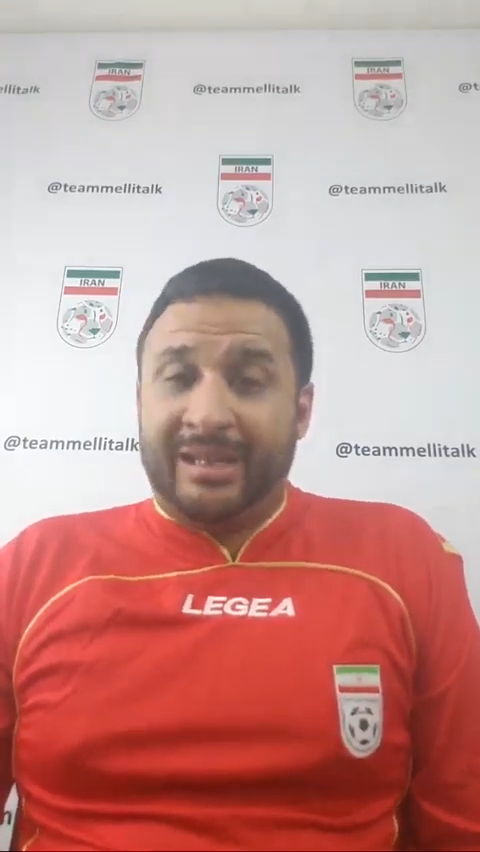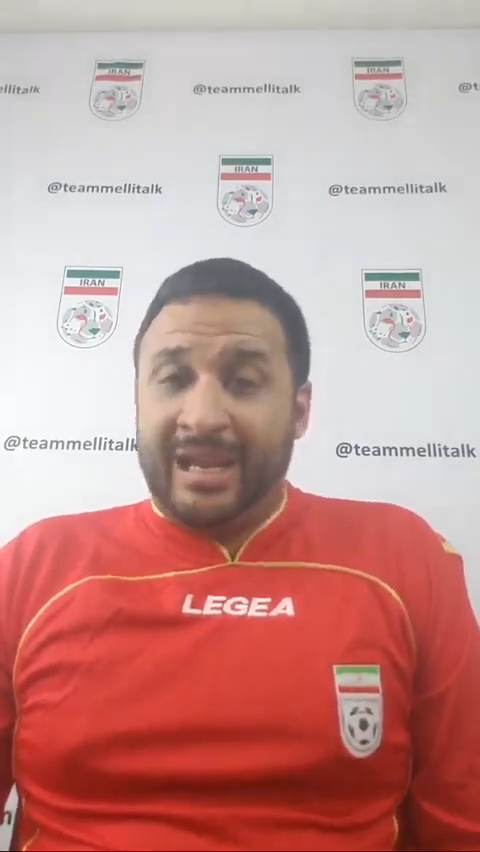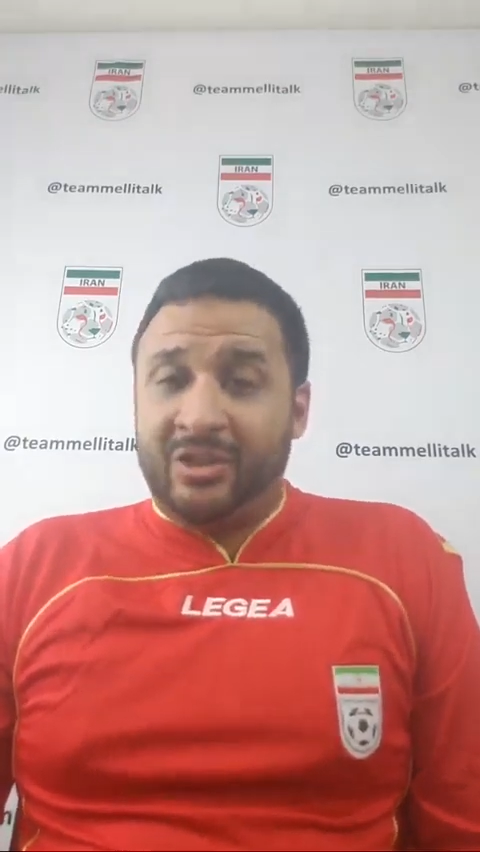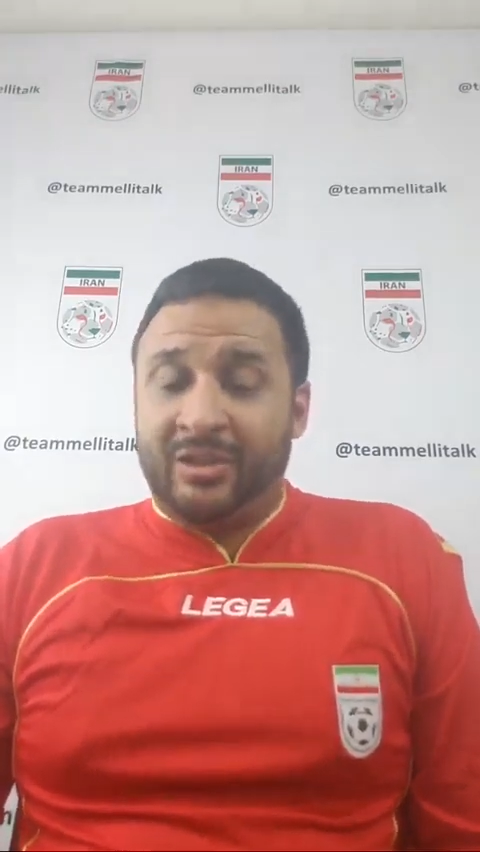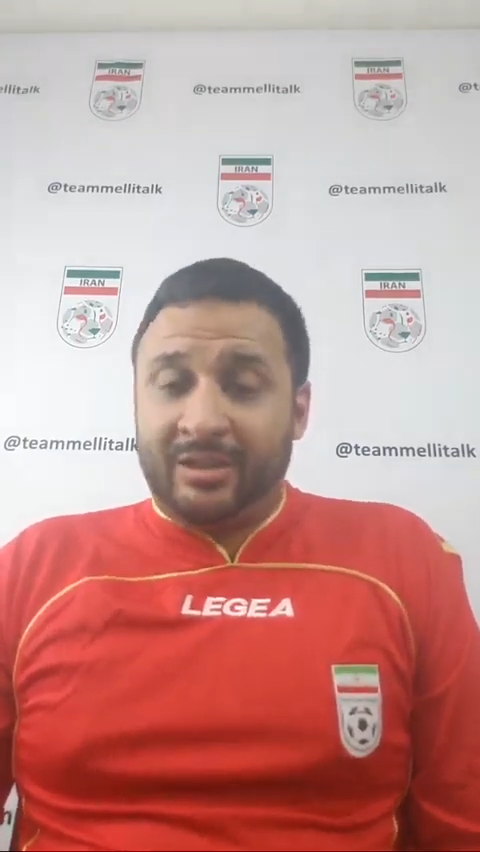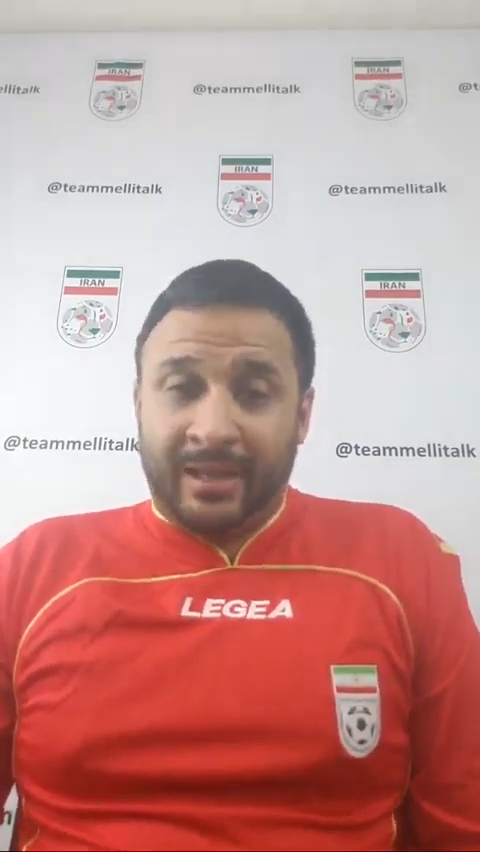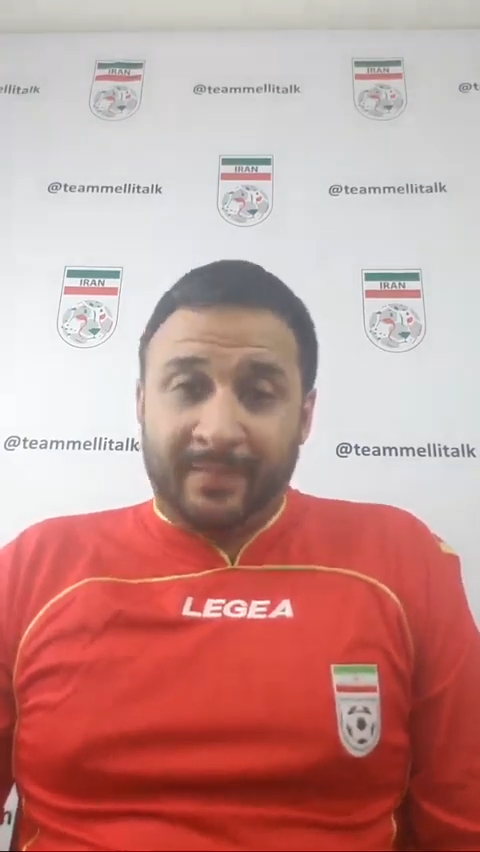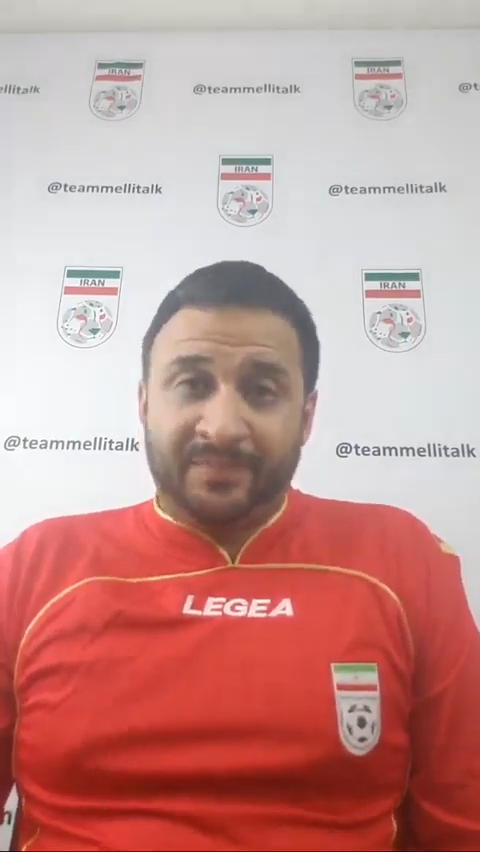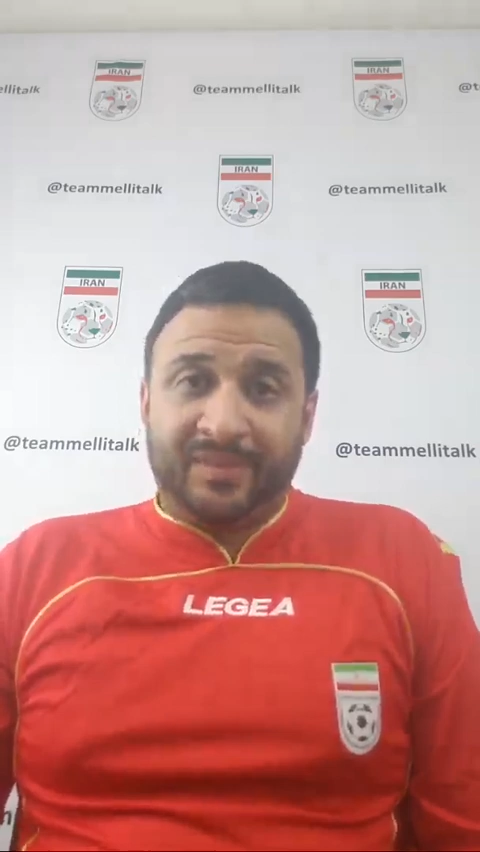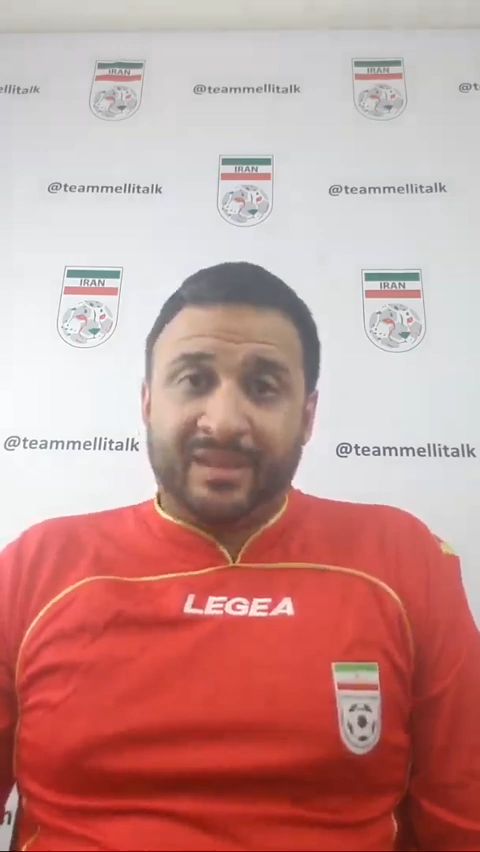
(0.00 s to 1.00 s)
Asian
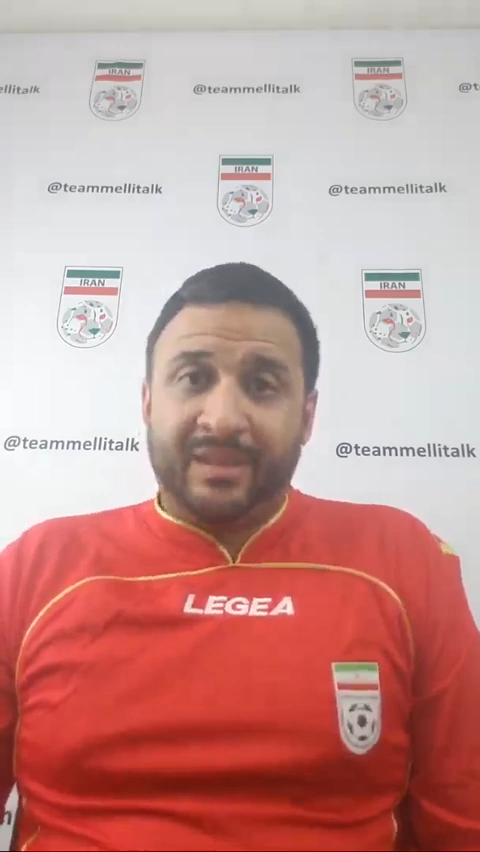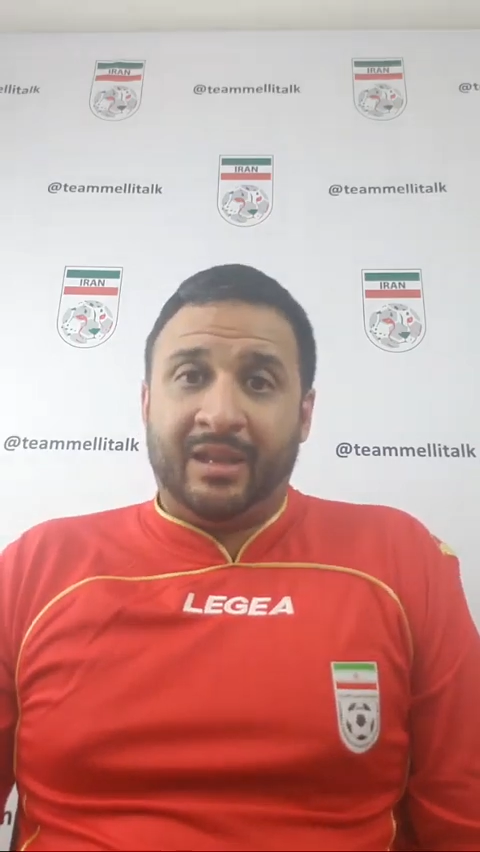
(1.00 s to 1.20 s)
Cup.